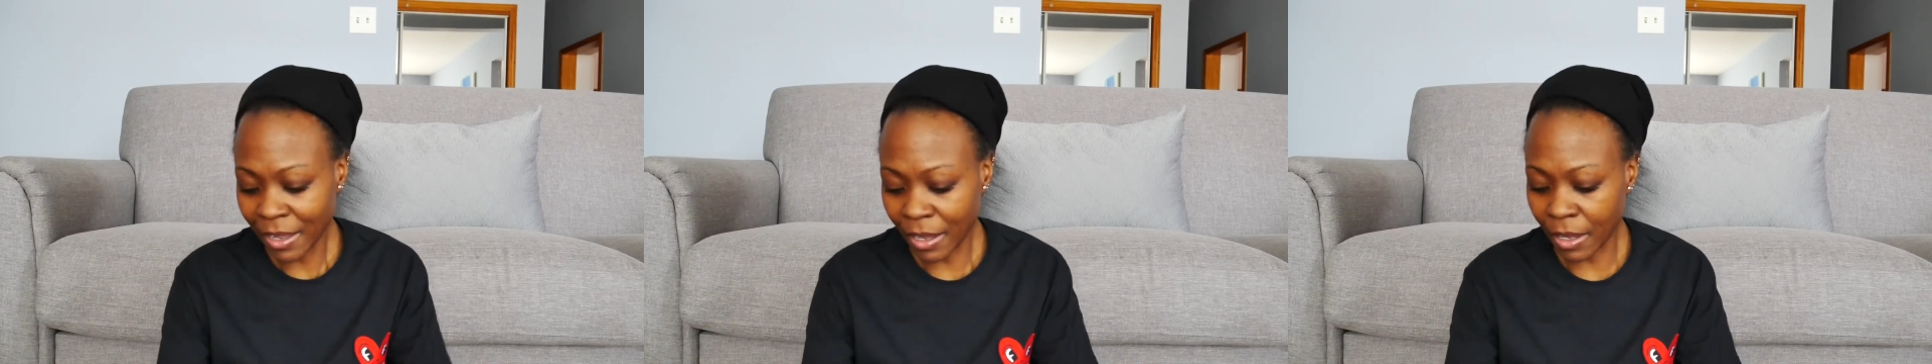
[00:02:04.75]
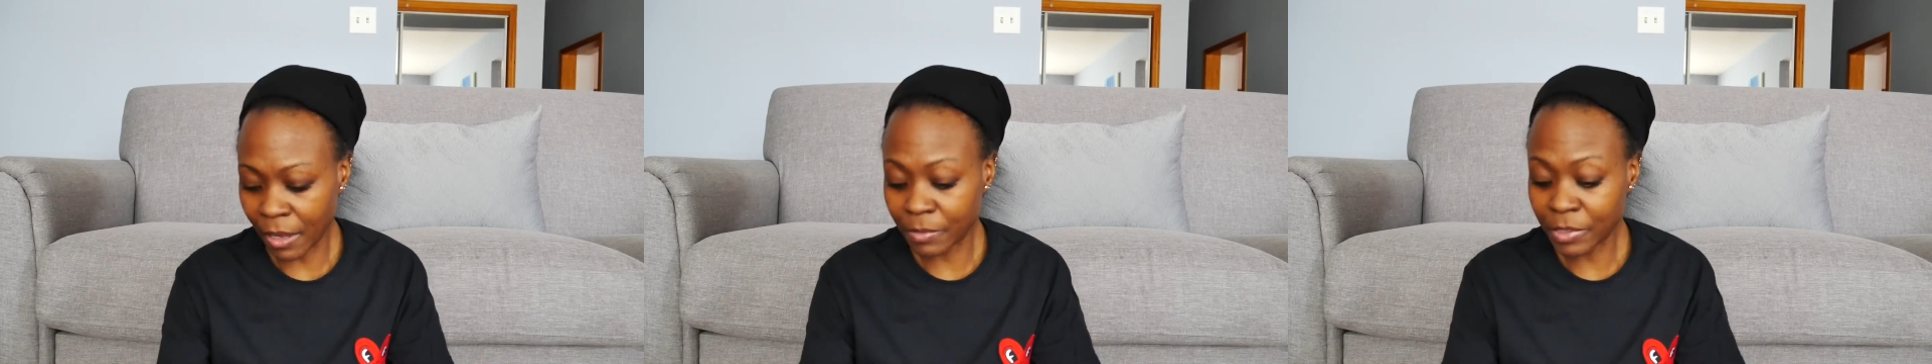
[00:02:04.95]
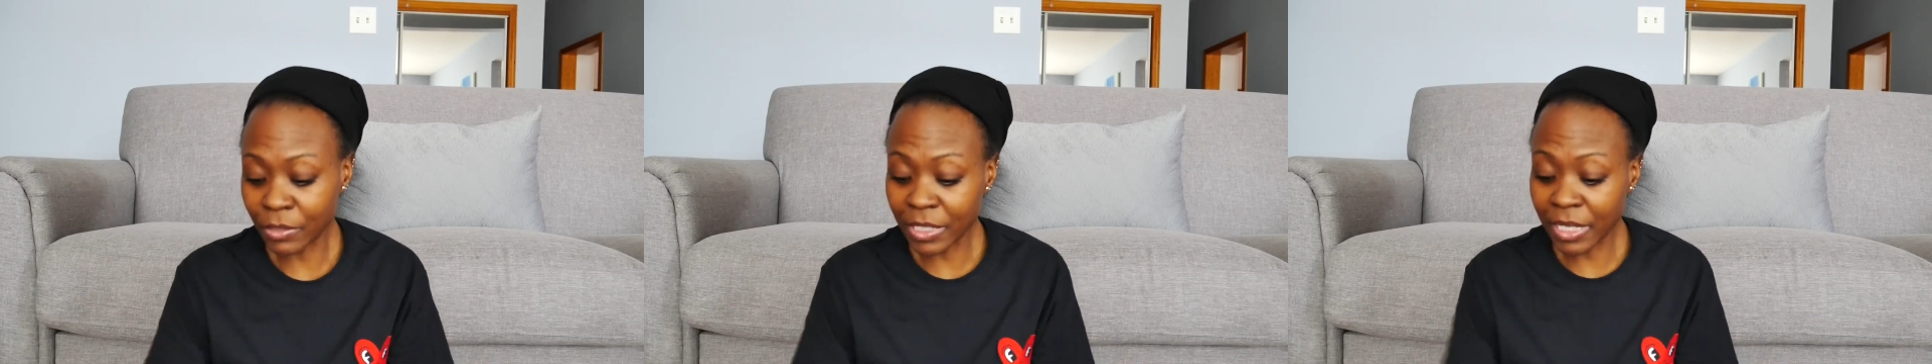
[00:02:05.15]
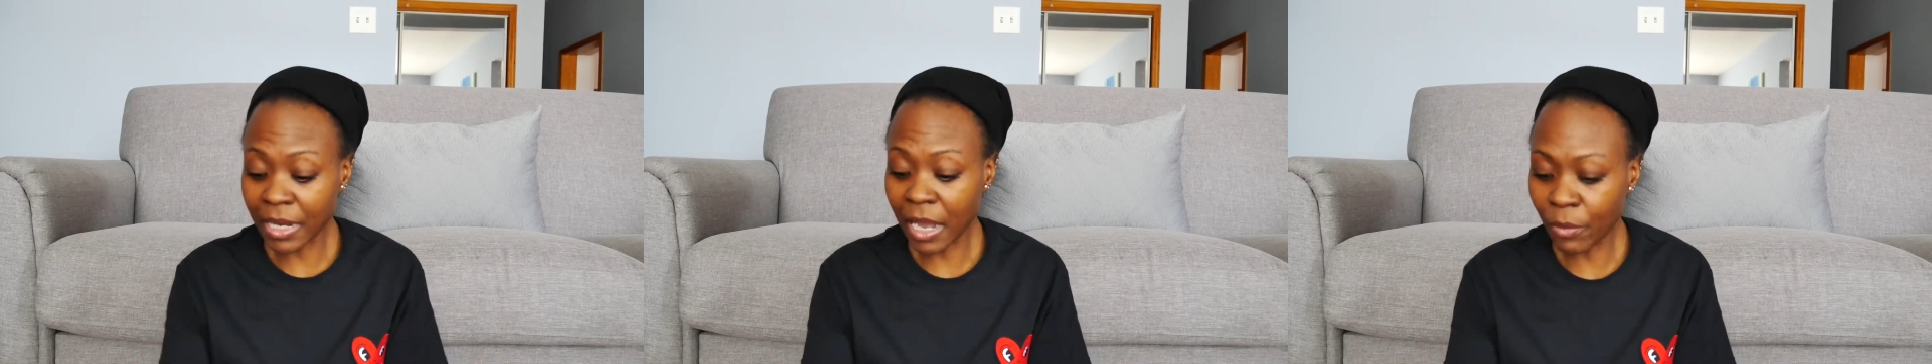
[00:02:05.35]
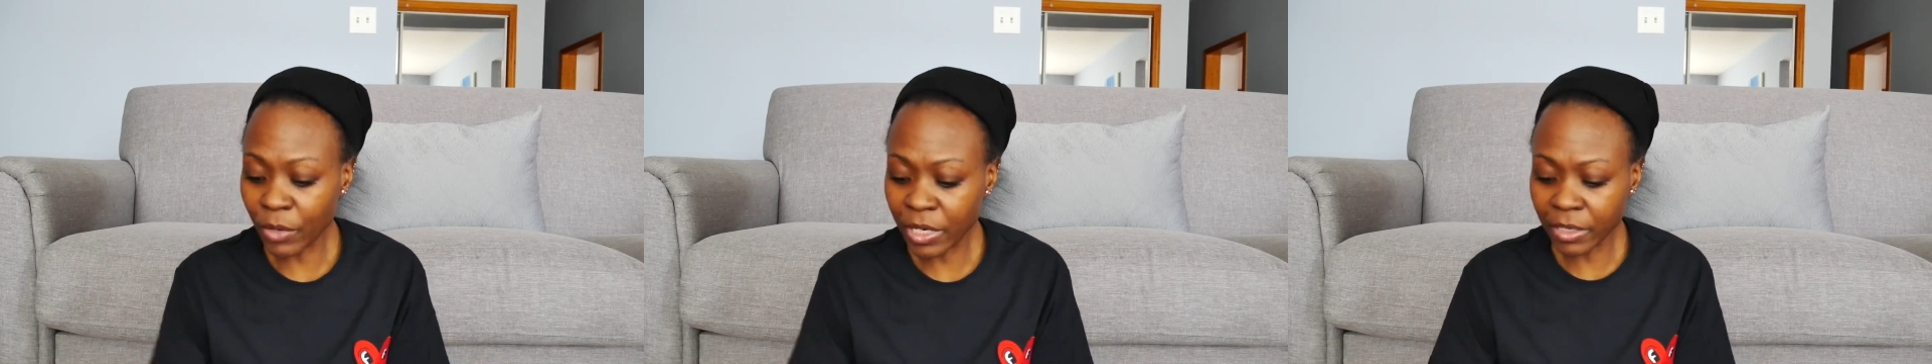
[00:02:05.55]
Um, so then
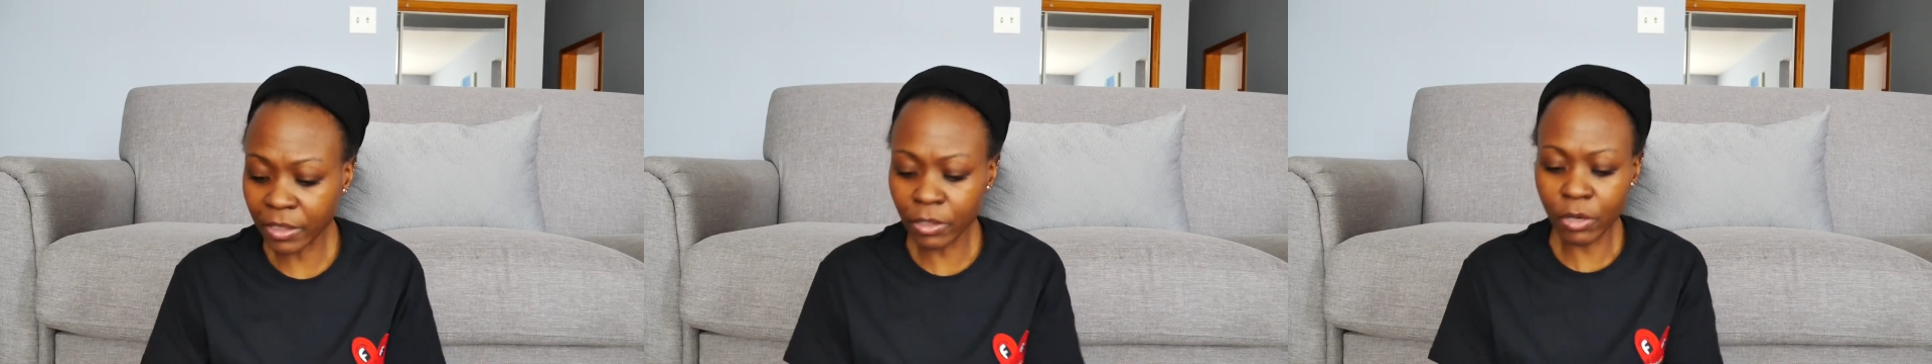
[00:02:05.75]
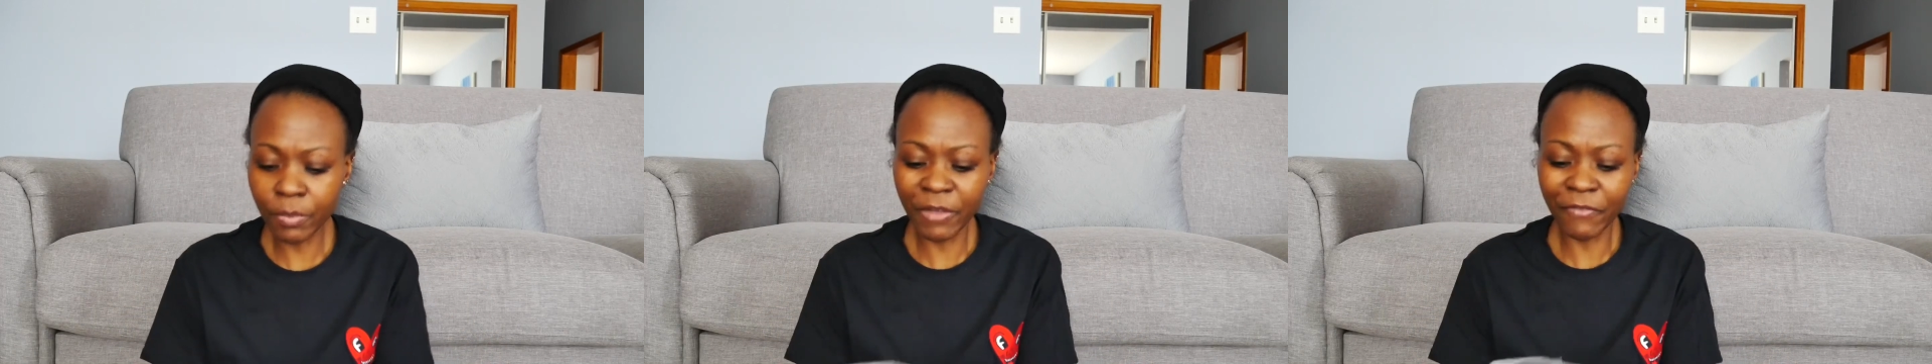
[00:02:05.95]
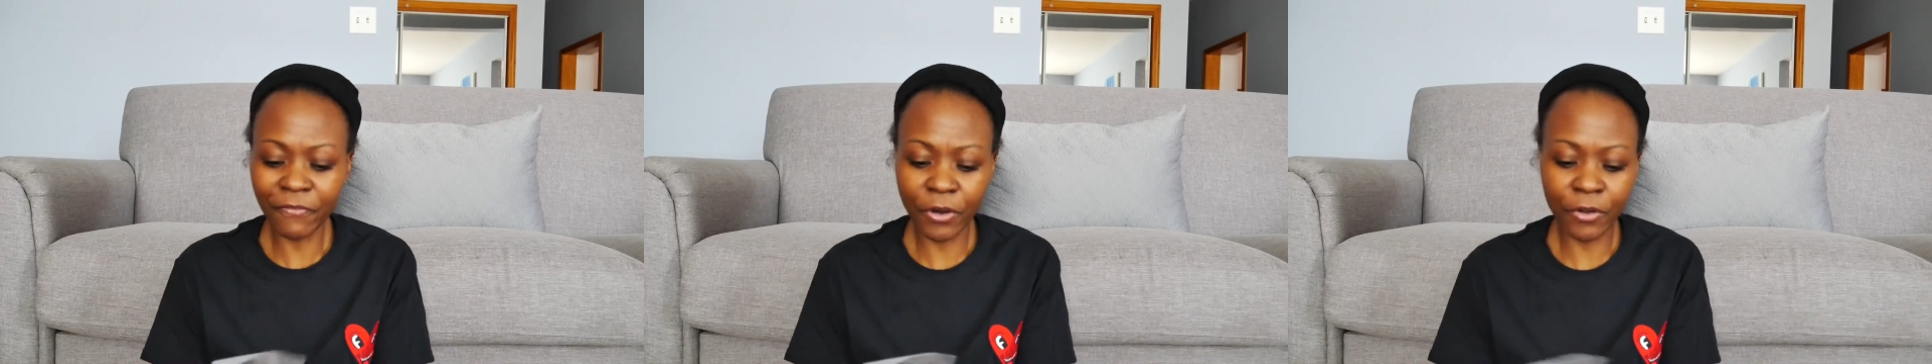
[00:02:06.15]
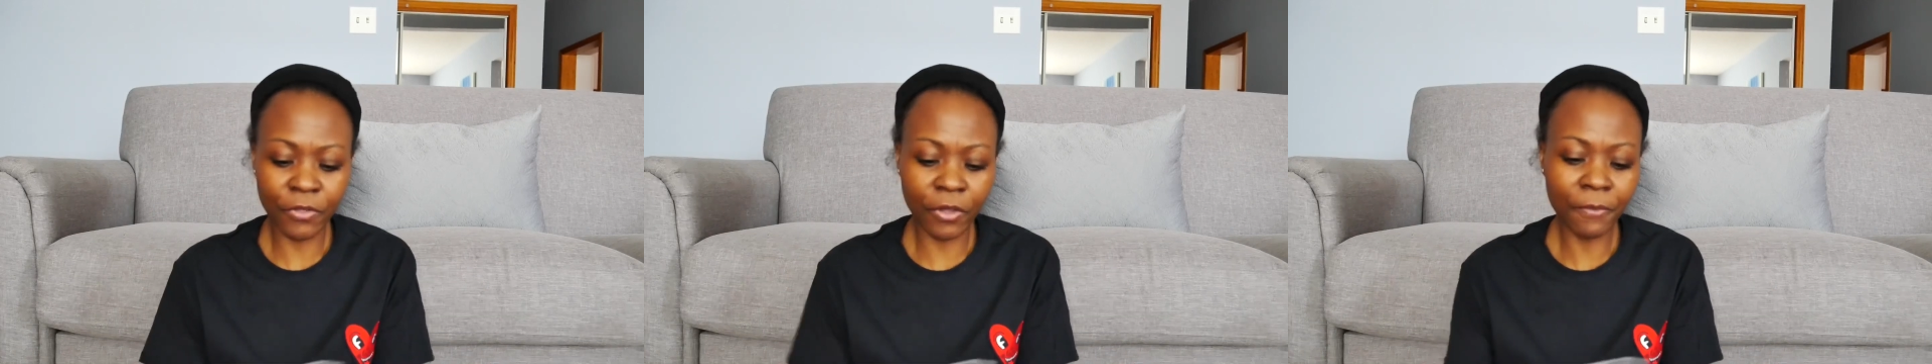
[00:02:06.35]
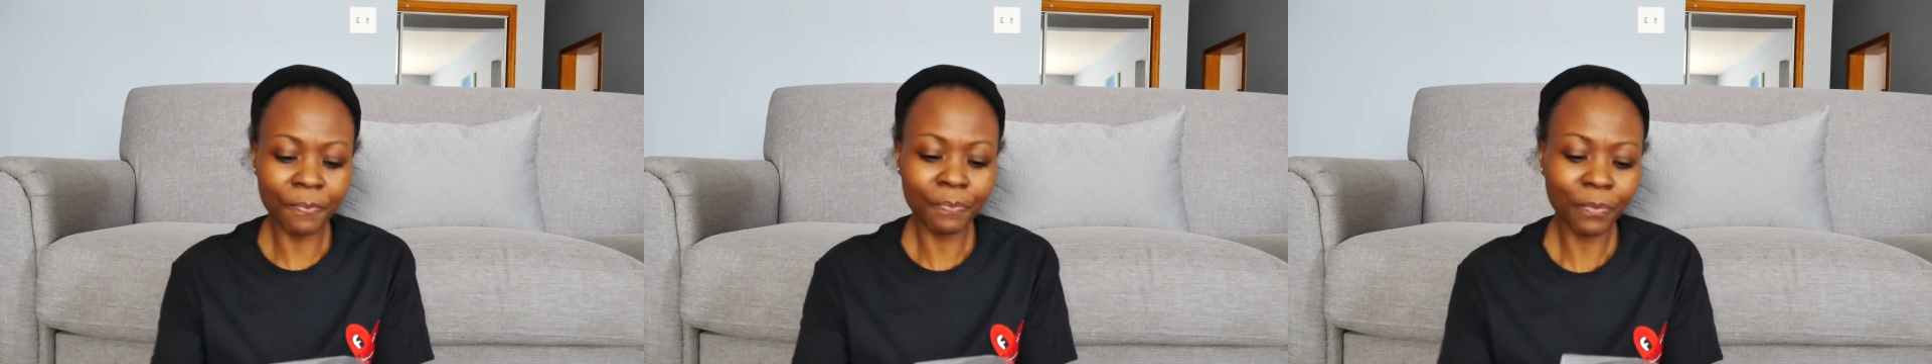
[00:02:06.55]
I went a little bit
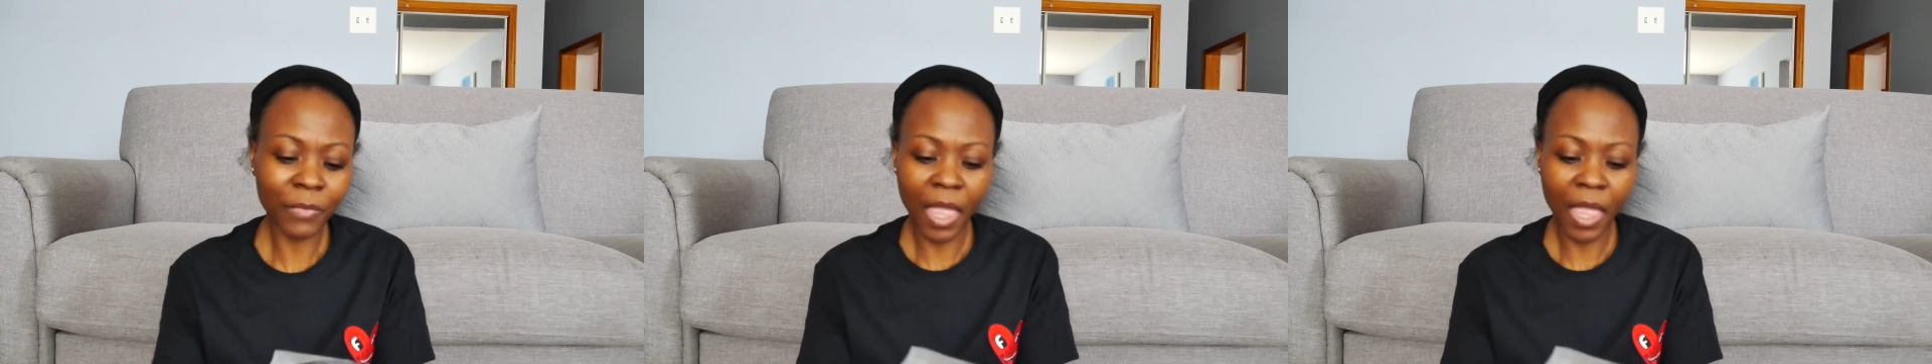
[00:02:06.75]
further